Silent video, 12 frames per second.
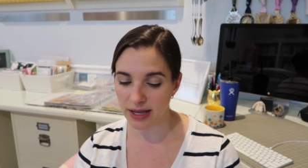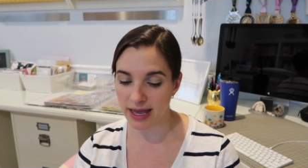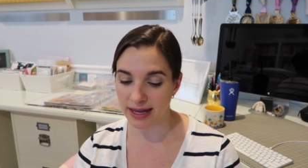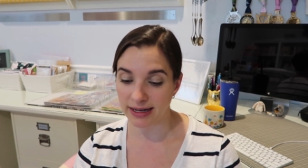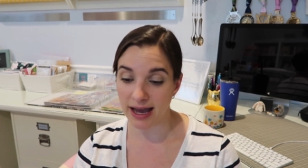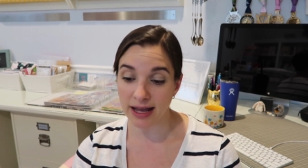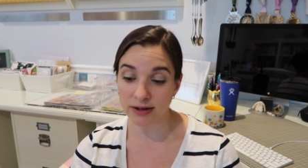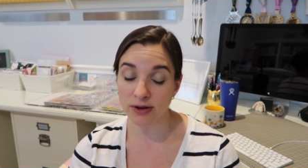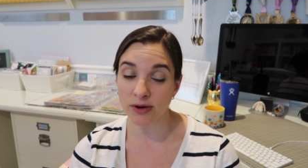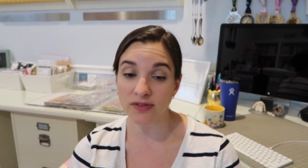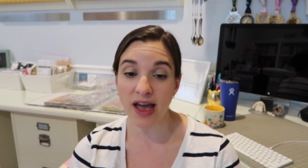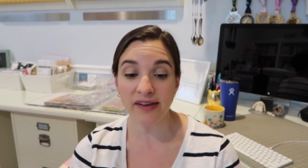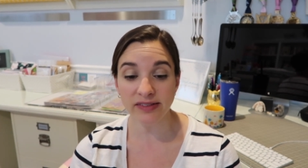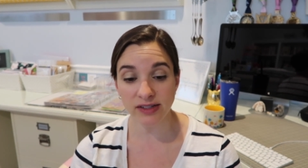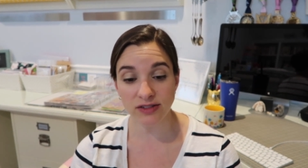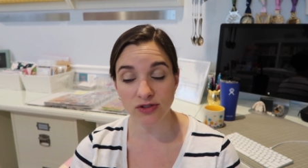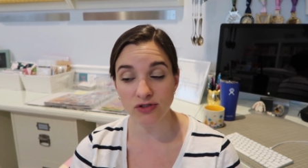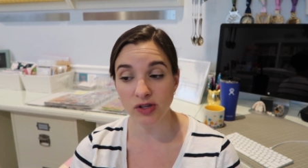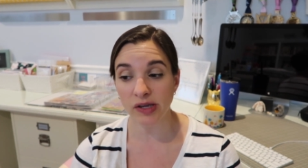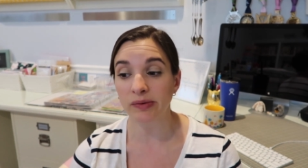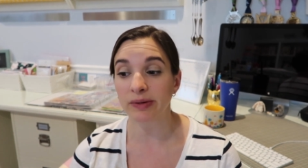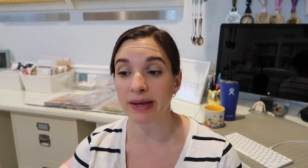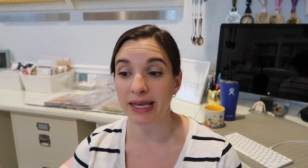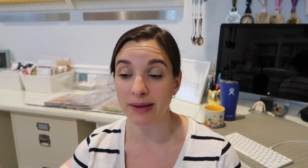And I don't know if having that surgery
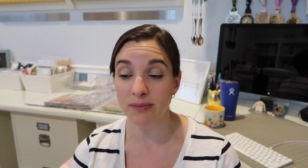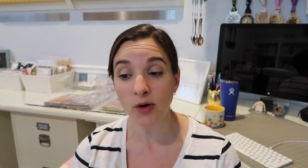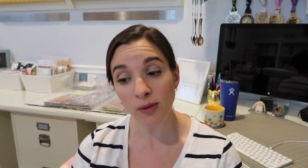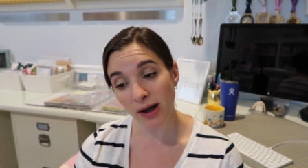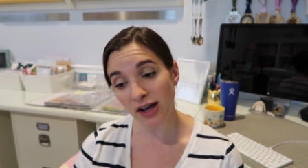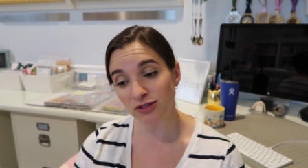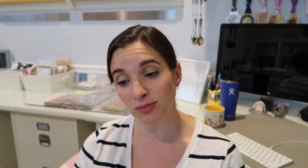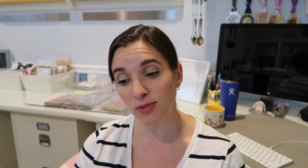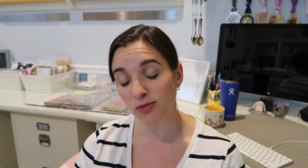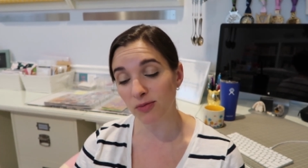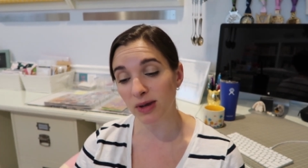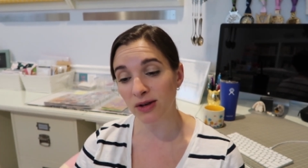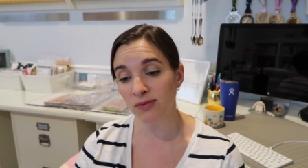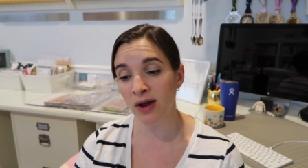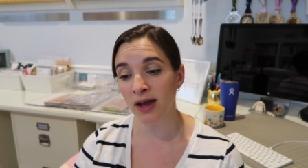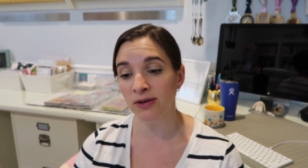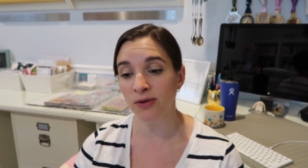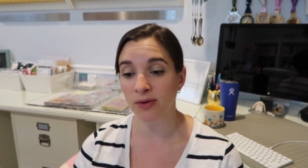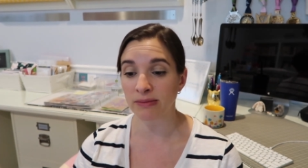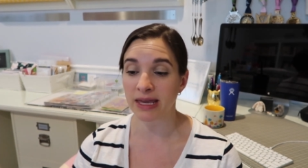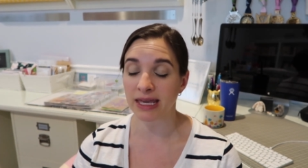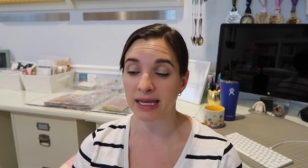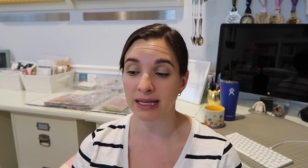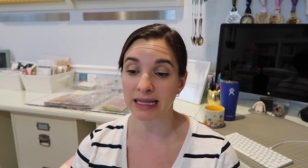would make it more possible for me to run or
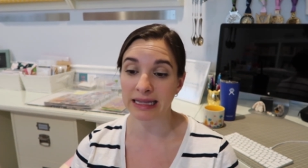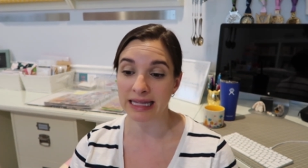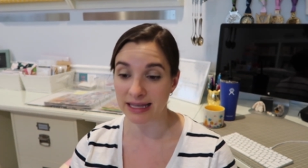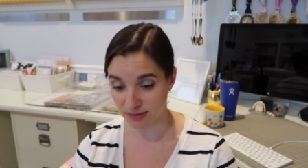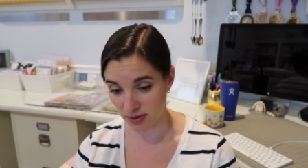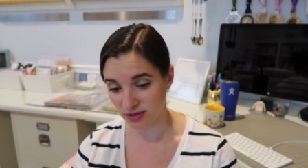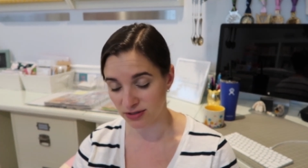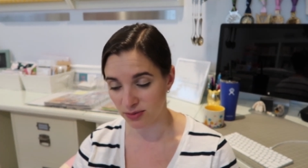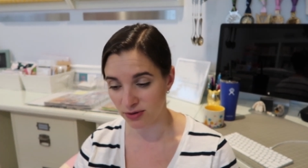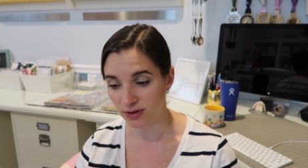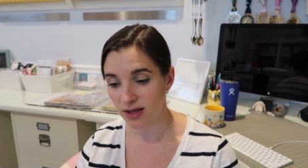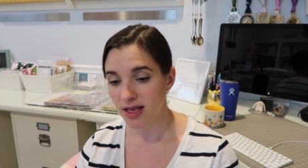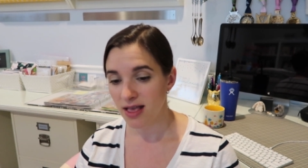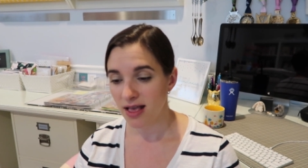make it less possible.